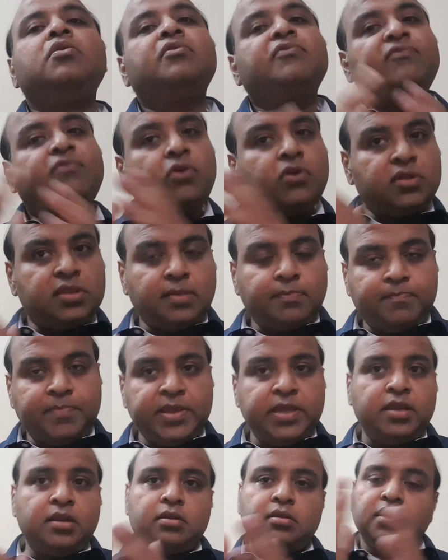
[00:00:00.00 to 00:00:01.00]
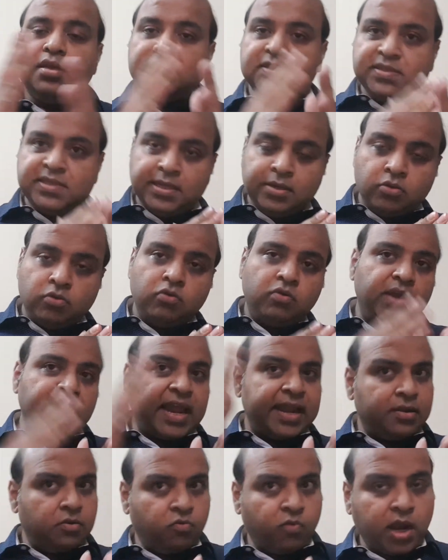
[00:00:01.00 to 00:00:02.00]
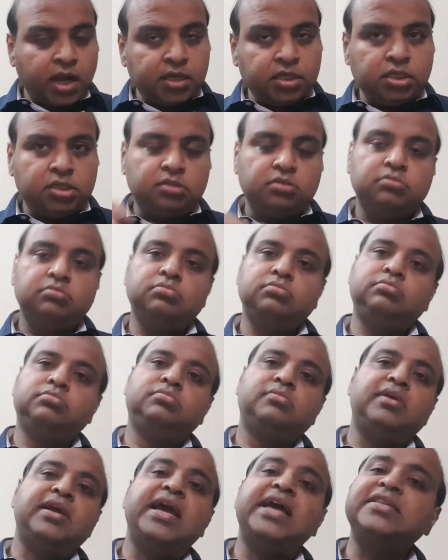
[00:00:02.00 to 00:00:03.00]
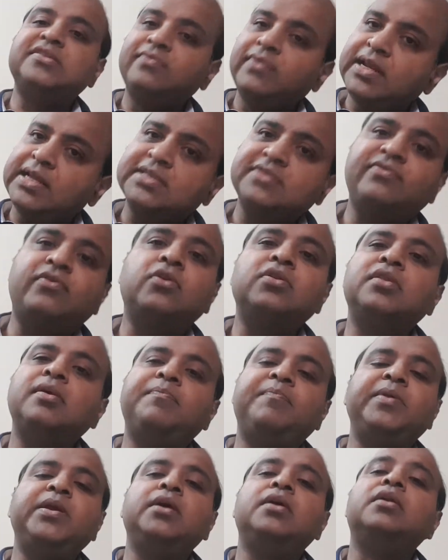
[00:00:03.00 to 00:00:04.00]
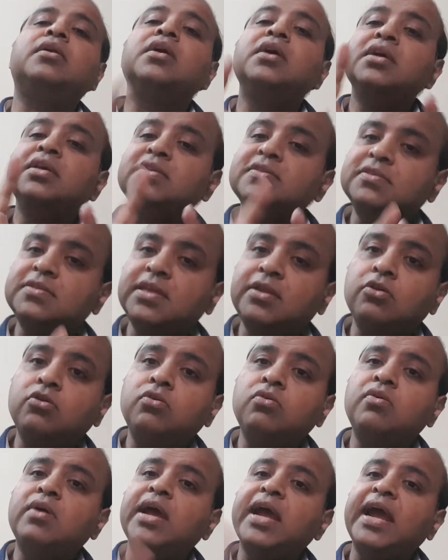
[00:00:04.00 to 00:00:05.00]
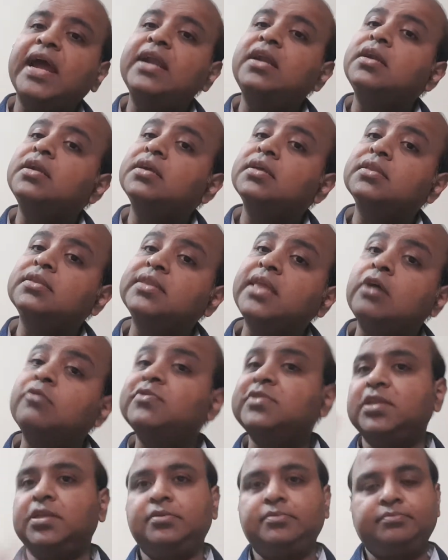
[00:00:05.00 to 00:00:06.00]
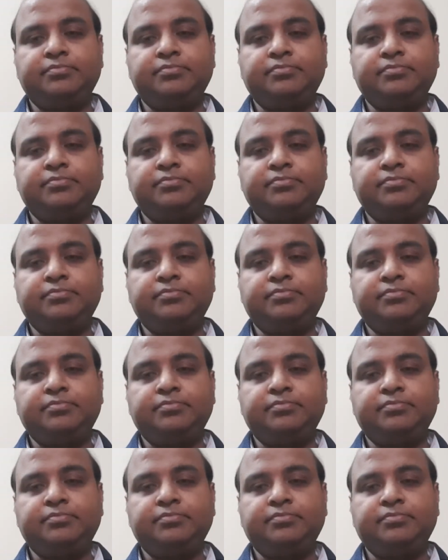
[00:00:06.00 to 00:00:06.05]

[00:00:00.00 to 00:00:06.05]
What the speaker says: for the pair 0 and 1, as well as for the pair 0 and 1000.